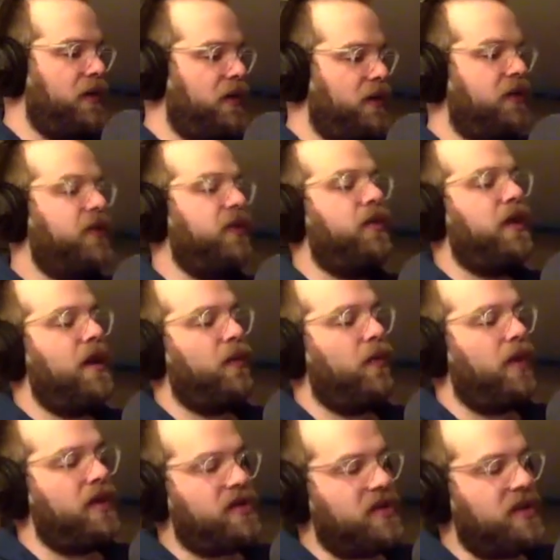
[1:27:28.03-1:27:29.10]
Dude, I
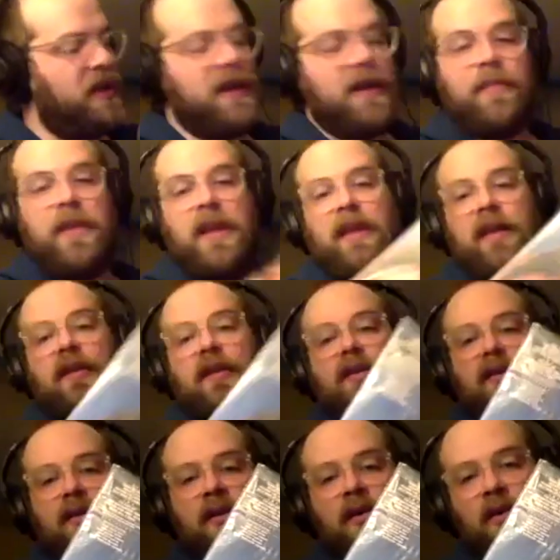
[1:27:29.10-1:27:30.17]
wish that I made
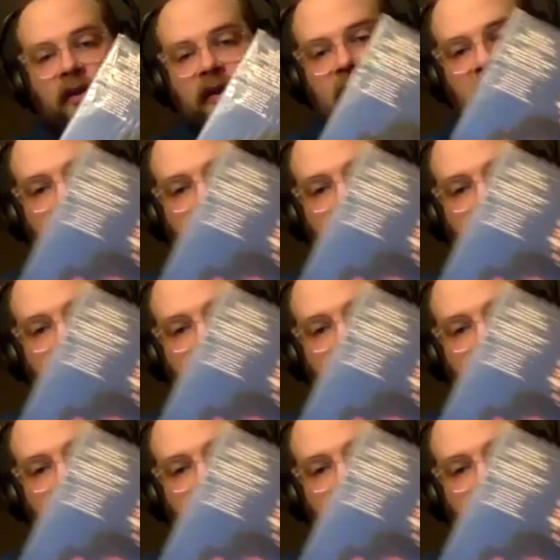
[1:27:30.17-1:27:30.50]
"Holding